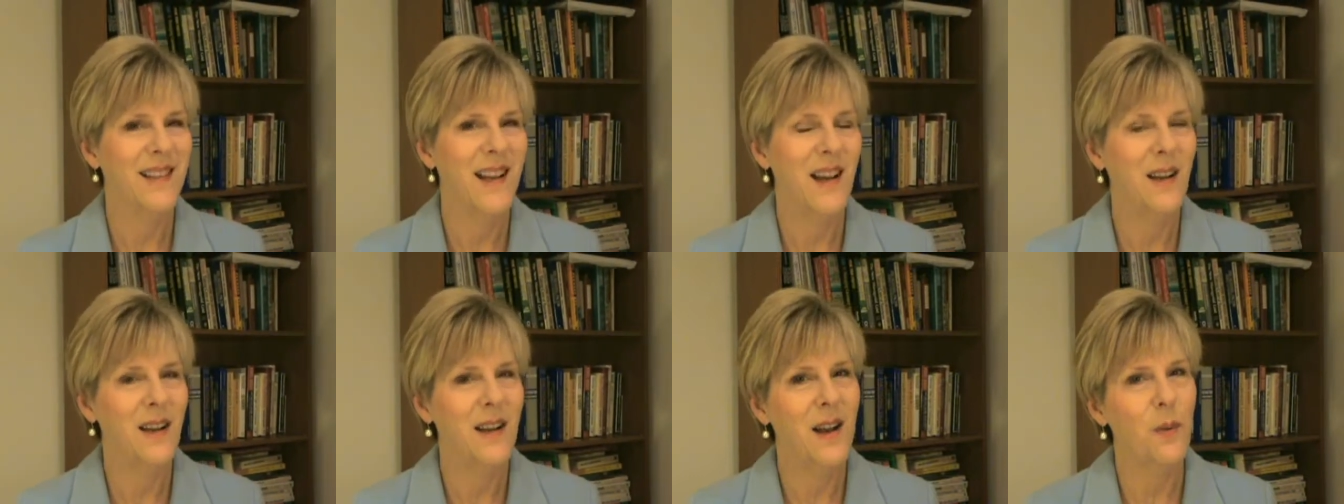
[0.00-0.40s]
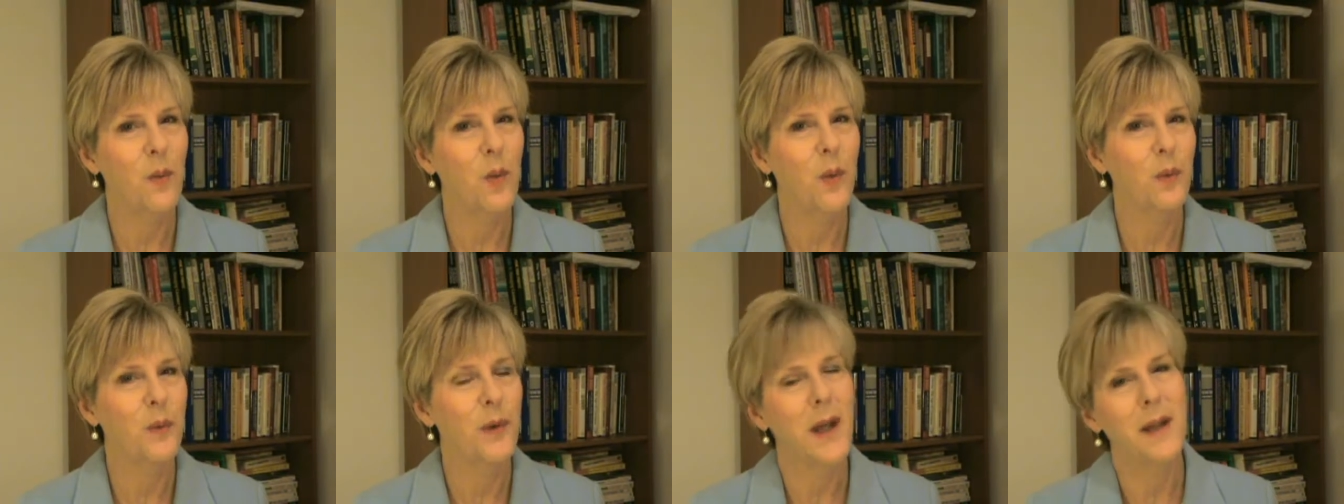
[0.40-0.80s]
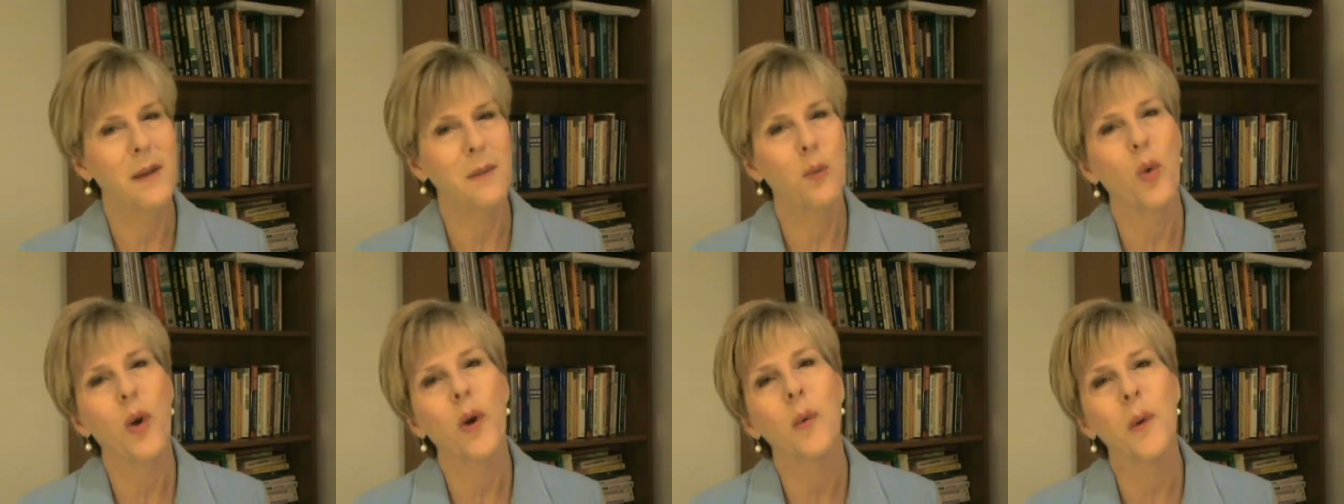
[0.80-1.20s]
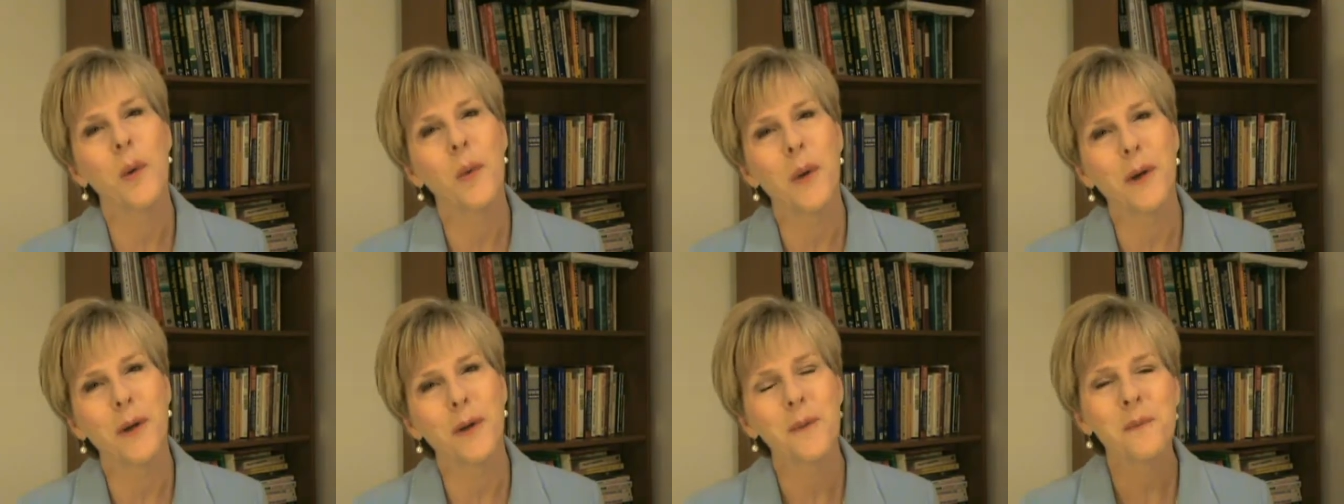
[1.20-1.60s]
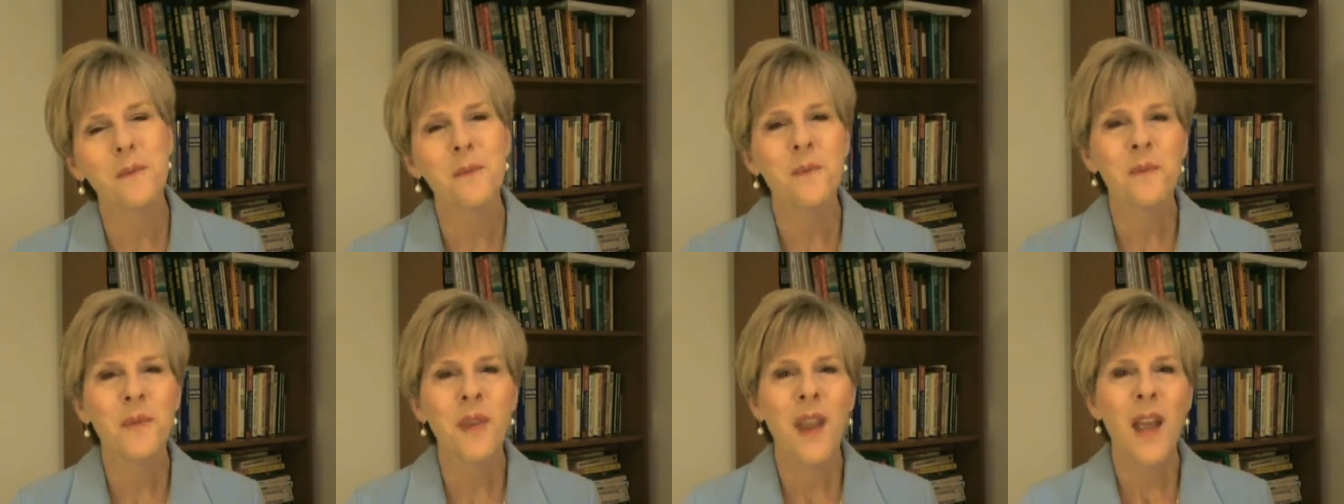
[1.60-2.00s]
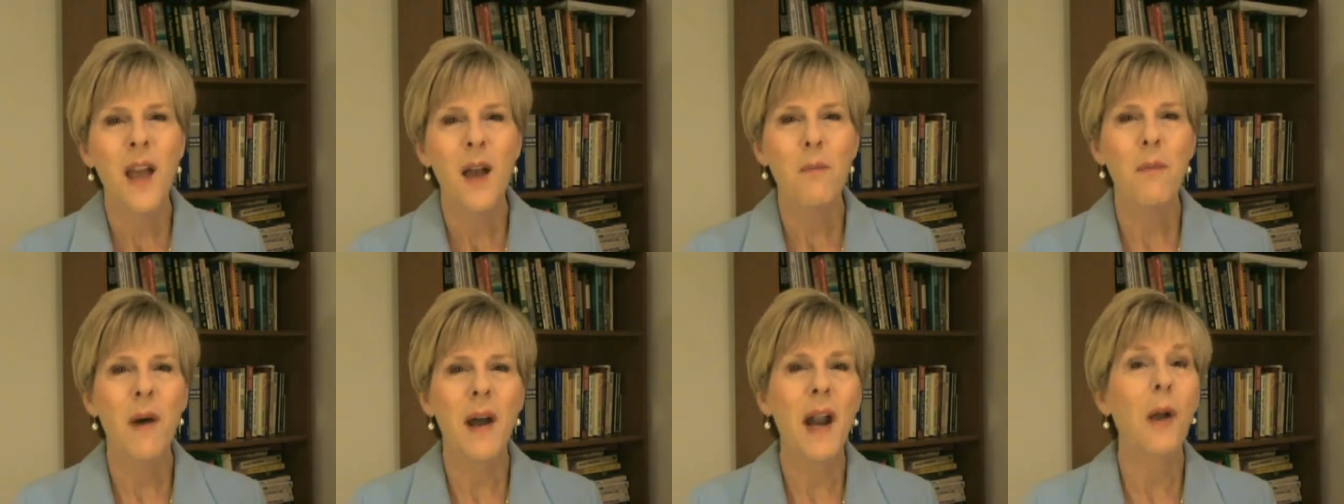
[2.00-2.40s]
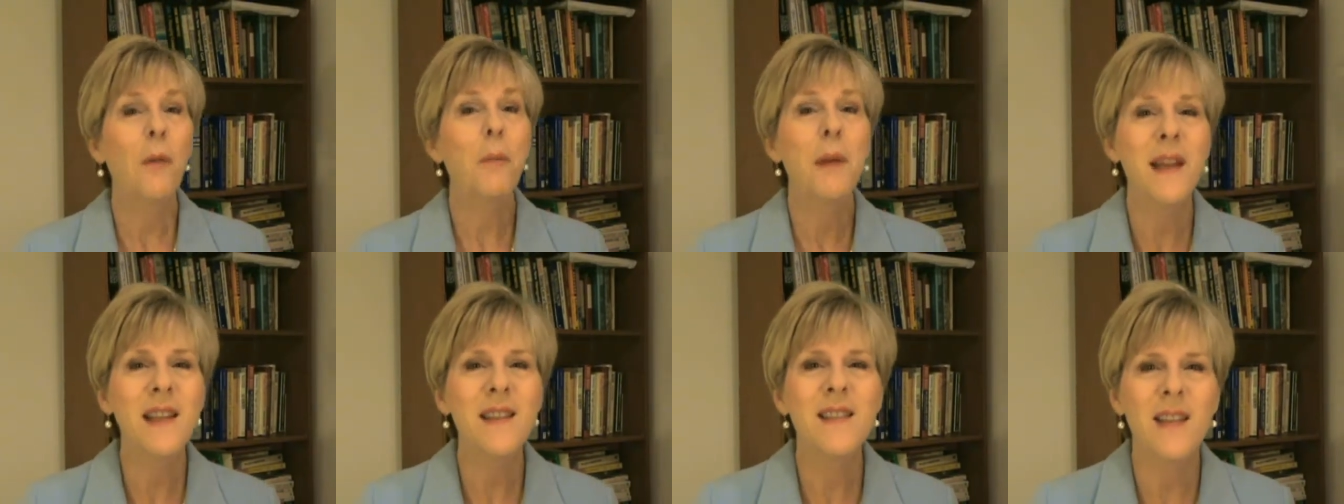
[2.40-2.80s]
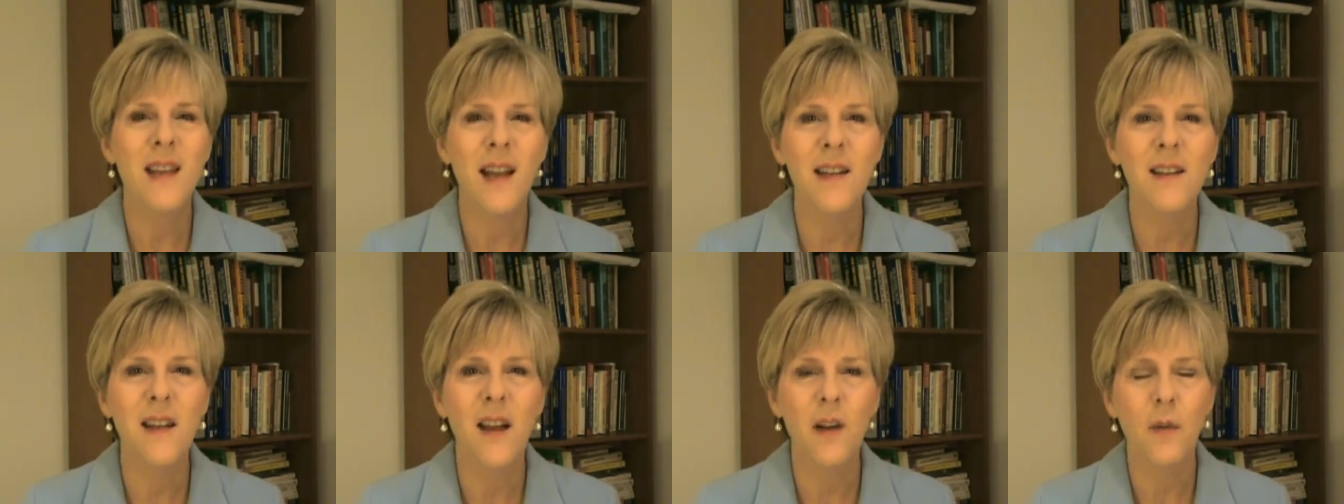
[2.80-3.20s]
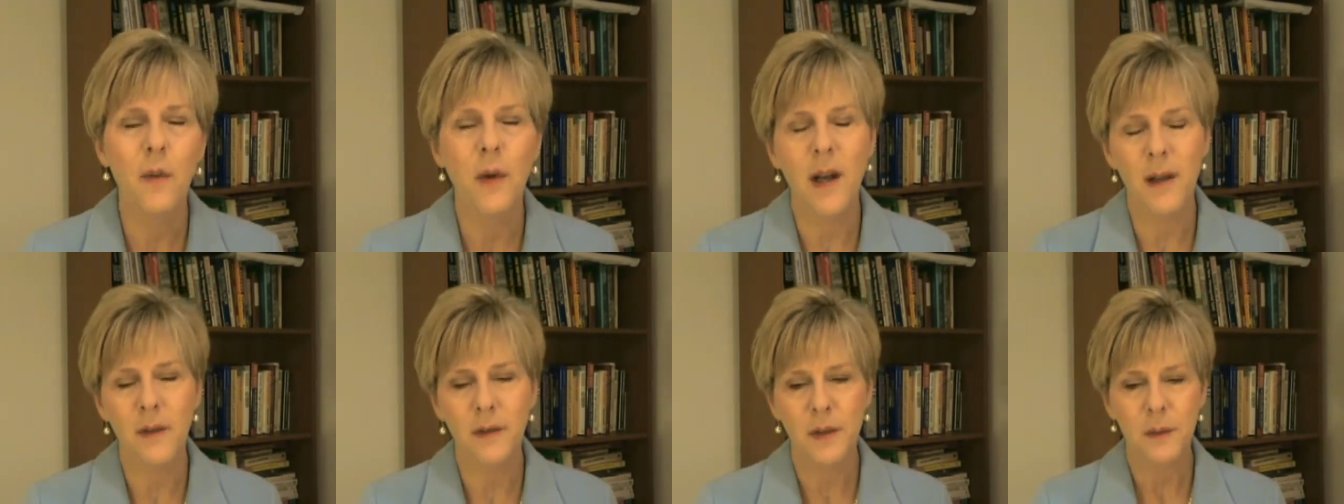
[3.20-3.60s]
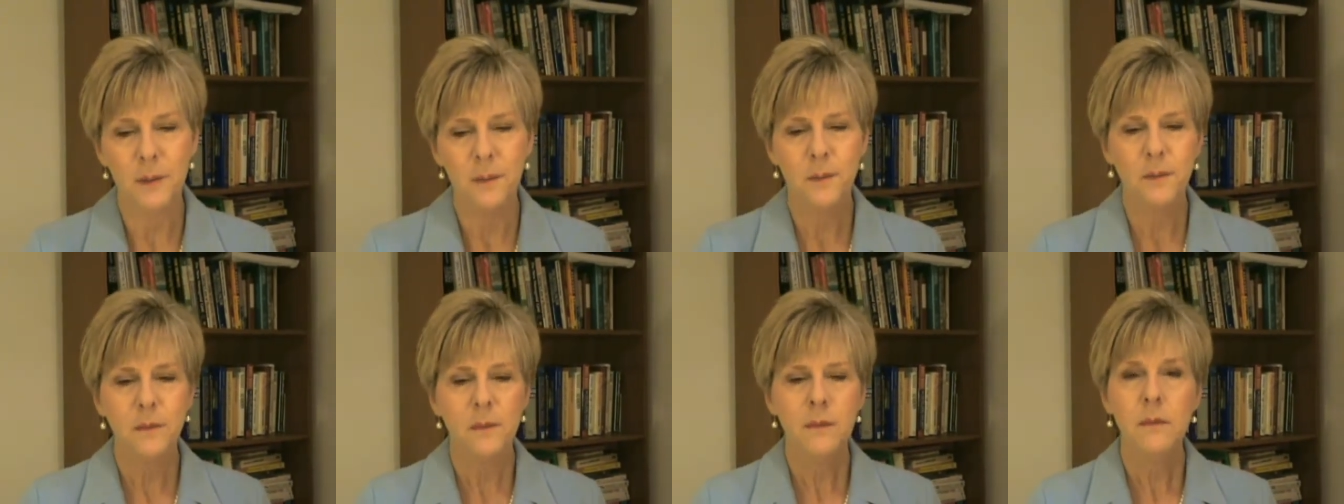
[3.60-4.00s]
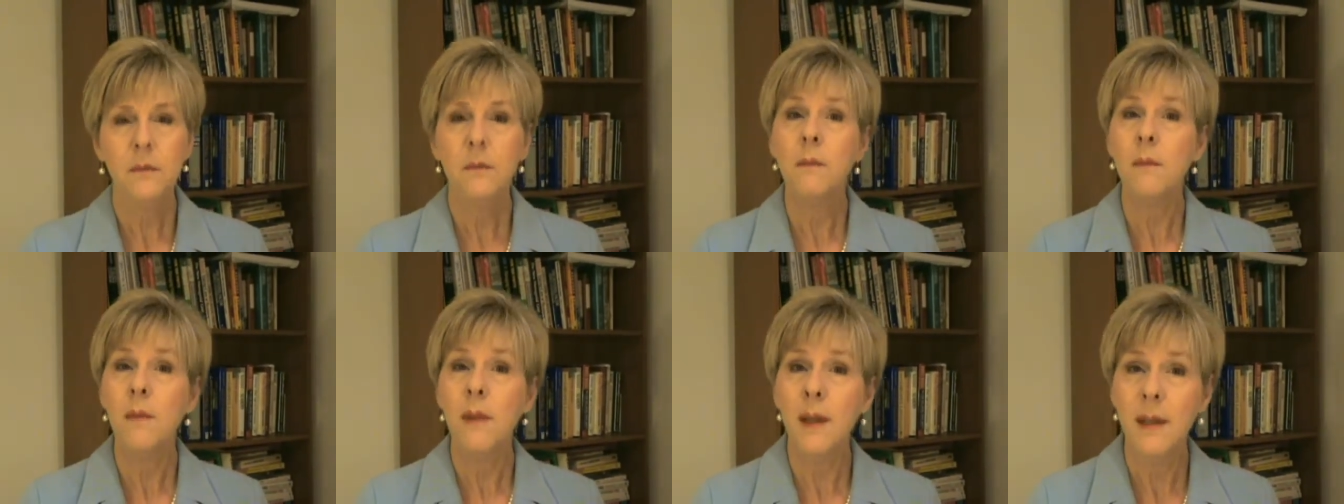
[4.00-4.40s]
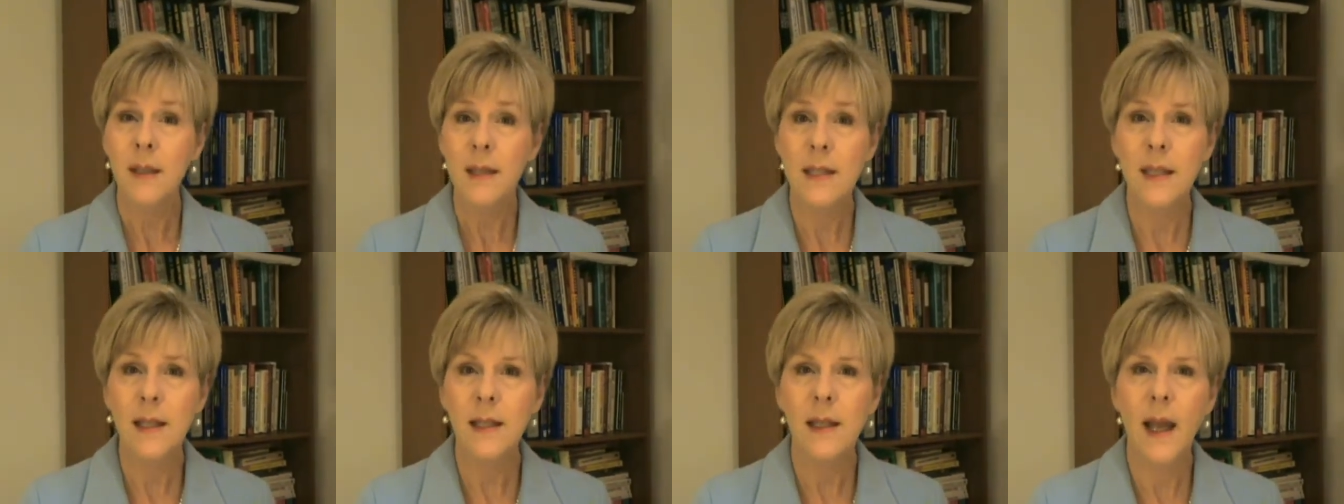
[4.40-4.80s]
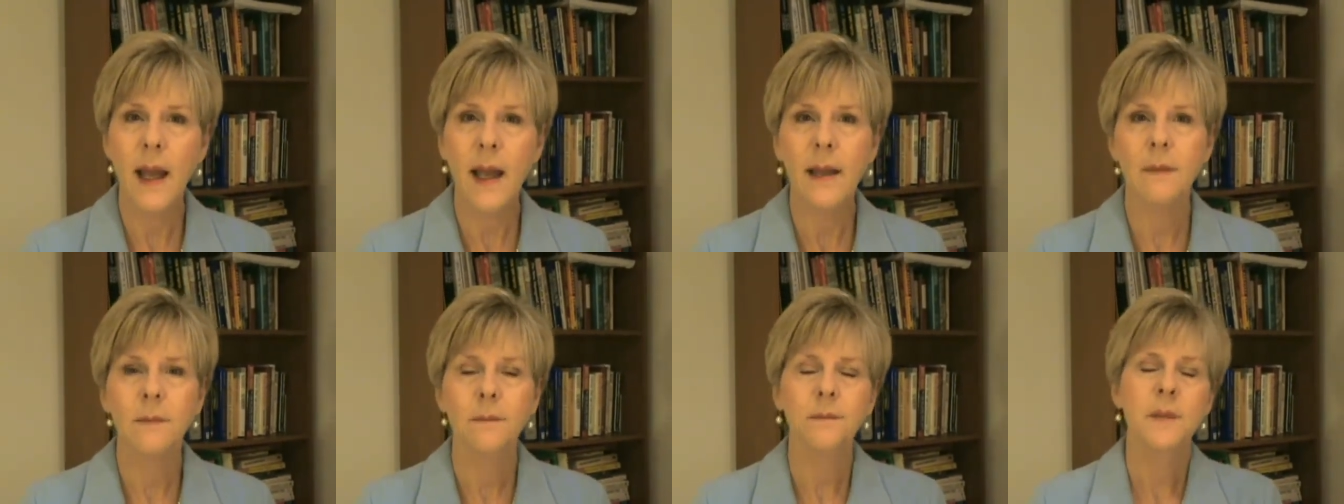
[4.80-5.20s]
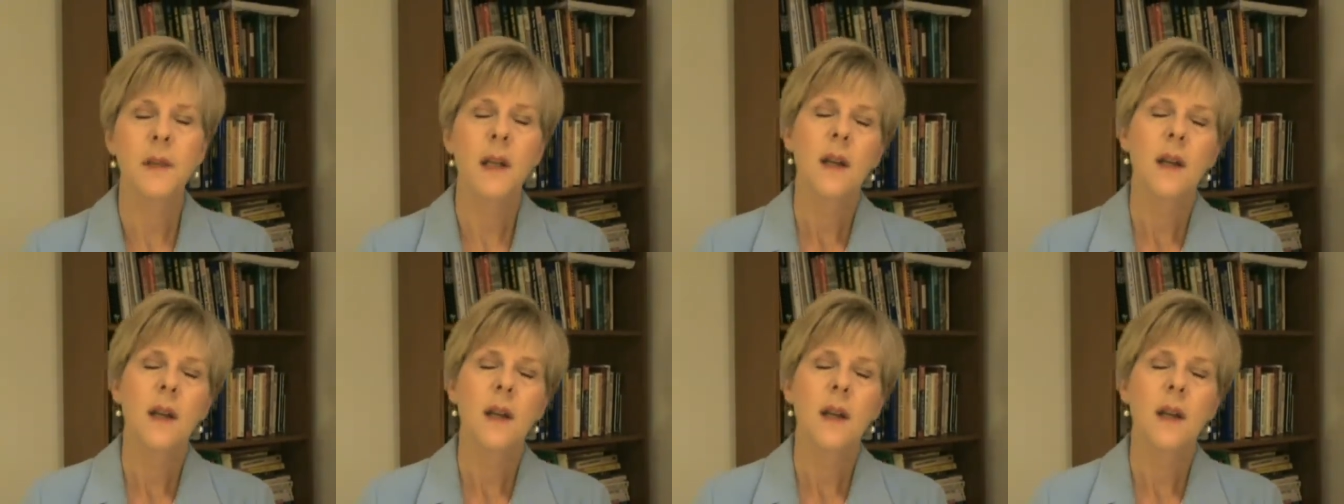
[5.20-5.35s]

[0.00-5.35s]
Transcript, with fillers: I, I won't name where we were, but our pizza had not arrived. Tea had.